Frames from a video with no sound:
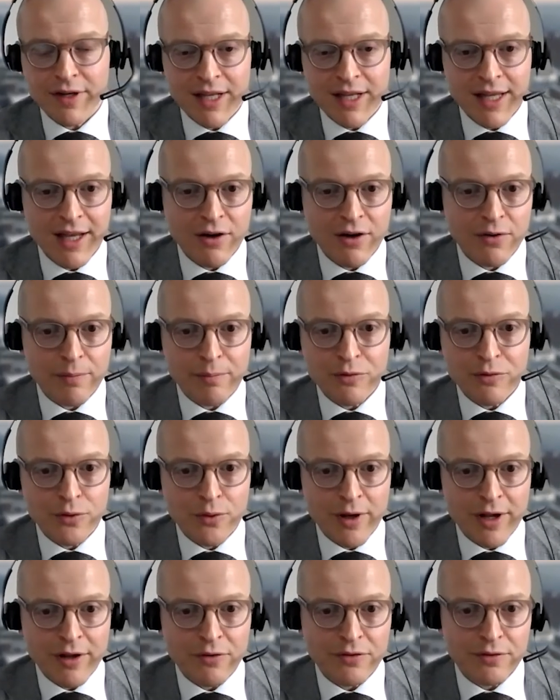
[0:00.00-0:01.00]
leak or
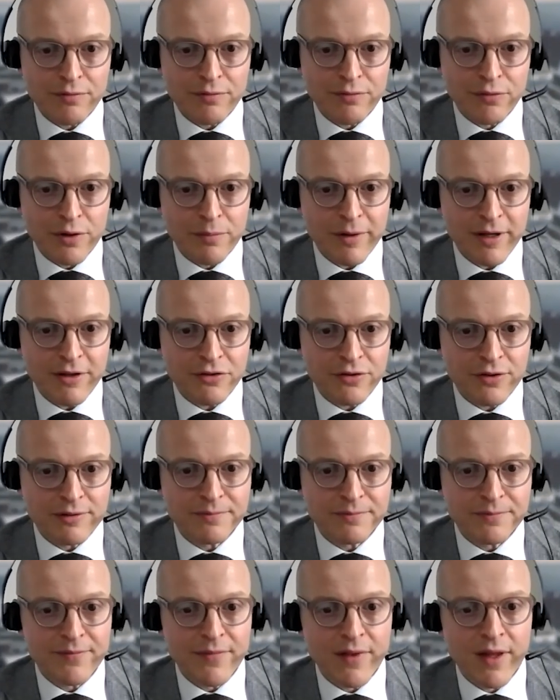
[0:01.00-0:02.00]
pseudoaneurysm formation.